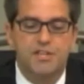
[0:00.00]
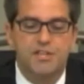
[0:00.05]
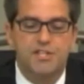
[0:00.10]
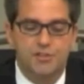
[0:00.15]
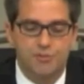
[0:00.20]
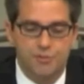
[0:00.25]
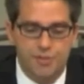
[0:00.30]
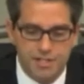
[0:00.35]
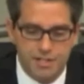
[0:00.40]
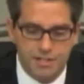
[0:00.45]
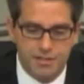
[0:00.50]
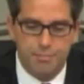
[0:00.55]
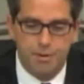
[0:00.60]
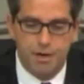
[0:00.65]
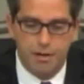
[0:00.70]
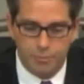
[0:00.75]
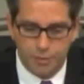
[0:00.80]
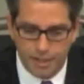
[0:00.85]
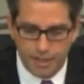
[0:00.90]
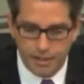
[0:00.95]
mystery to the
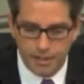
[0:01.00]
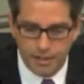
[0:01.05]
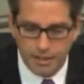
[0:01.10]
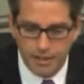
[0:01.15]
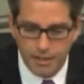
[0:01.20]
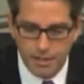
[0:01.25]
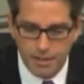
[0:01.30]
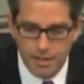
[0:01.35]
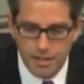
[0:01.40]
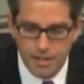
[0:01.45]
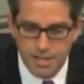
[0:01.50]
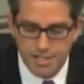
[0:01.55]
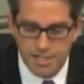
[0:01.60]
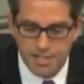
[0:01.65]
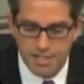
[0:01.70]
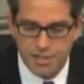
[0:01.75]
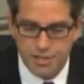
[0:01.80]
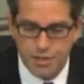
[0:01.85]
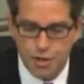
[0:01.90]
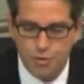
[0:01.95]
public,
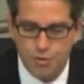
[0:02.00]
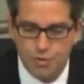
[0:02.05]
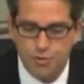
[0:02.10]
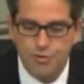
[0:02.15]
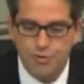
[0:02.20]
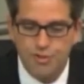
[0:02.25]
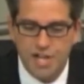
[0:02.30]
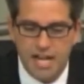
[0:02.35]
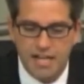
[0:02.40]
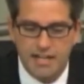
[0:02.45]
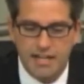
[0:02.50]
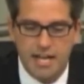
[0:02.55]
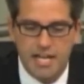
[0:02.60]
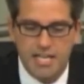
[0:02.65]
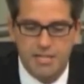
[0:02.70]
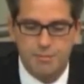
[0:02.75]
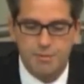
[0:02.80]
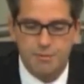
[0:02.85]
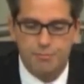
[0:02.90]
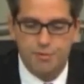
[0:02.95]
since no new data
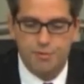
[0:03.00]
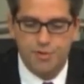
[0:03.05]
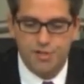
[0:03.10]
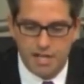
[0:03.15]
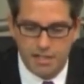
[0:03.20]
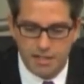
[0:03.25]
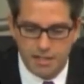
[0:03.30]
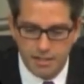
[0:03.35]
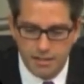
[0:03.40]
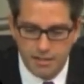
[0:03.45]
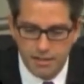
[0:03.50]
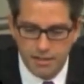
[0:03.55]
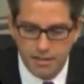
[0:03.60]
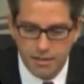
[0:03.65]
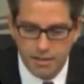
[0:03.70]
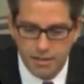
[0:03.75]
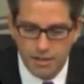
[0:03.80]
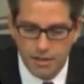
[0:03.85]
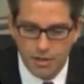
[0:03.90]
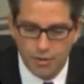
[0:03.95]
has been presented,
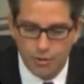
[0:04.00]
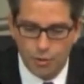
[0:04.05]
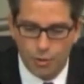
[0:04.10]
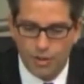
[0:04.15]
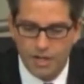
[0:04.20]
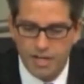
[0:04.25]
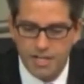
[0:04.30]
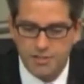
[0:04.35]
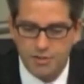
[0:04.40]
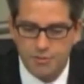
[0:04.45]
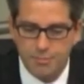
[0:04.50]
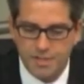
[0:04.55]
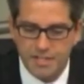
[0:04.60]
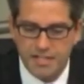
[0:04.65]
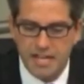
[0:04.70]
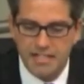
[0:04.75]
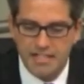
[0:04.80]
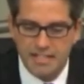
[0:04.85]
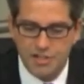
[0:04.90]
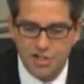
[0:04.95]
nor has there
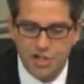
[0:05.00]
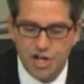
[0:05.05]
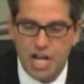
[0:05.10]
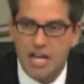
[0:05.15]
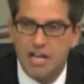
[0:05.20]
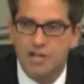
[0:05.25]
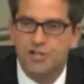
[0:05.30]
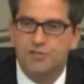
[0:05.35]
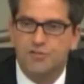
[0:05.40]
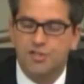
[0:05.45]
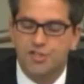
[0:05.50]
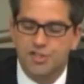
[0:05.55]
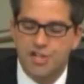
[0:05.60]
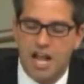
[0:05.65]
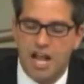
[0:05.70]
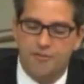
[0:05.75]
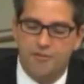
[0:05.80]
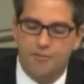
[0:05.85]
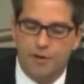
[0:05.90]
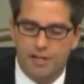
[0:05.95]
been any change of the
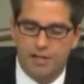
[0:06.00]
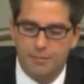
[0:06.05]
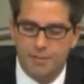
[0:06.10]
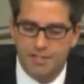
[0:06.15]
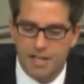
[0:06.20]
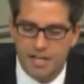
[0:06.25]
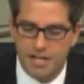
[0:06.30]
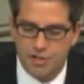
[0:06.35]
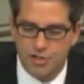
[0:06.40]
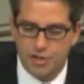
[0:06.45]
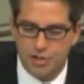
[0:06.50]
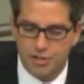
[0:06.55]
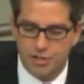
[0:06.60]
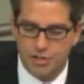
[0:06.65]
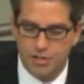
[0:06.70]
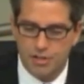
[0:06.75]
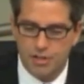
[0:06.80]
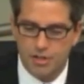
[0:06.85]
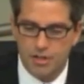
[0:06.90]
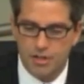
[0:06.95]
staff recommendation.
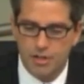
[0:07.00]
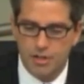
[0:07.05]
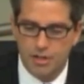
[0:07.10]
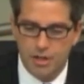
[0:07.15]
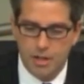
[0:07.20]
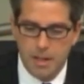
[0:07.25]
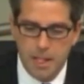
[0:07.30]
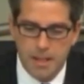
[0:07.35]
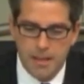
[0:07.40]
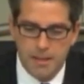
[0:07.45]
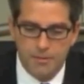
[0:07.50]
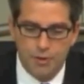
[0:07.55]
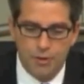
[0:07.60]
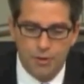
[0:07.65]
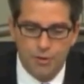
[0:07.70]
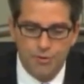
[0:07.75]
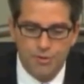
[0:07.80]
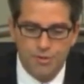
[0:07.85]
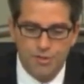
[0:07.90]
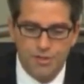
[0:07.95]

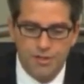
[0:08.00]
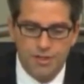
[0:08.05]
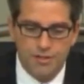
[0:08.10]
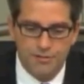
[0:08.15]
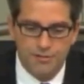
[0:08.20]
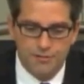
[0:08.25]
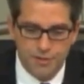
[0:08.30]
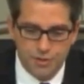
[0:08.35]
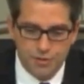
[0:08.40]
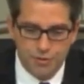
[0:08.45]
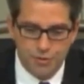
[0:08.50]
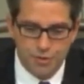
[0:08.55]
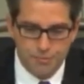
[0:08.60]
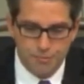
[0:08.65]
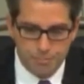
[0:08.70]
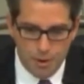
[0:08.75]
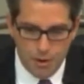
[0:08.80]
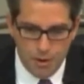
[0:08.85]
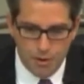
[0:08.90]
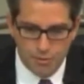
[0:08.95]
Those
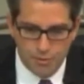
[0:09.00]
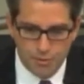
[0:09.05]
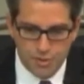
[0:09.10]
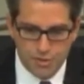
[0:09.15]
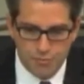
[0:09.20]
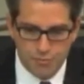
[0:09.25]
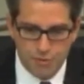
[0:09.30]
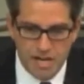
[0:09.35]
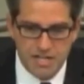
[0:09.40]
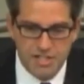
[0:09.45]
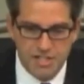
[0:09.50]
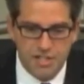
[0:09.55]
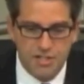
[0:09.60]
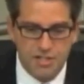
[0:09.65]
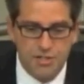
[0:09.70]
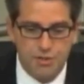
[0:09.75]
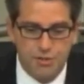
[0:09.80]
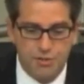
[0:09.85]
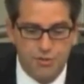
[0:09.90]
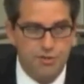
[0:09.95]
individuals opposed raised
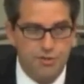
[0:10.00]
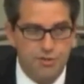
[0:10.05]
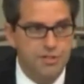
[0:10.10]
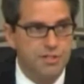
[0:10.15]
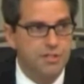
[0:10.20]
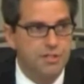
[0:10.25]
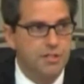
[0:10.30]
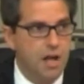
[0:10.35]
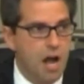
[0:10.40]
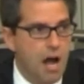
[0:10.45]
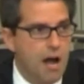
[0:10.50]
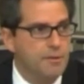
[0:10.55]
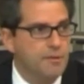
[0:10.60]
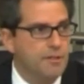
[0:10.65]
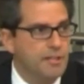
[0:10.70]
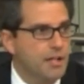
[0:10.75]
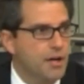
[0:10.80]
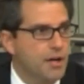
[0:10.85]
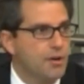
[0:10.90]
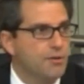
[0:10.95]
concerns
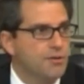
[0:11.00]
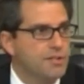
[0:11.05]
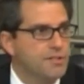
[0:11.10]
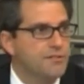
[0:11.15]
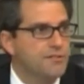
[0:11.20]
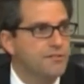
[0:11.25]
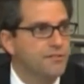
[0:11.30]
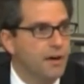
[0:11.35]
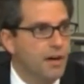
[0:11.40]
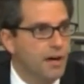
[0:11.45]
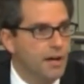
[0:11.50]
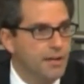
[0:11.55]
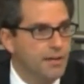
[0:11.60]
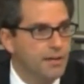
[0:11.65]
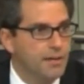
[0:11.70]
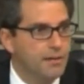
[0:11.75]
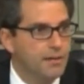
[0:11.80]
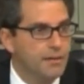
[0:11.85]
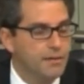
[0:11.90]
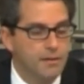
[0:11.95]
commonly known as
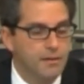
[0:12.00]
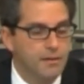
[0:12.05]
FUD,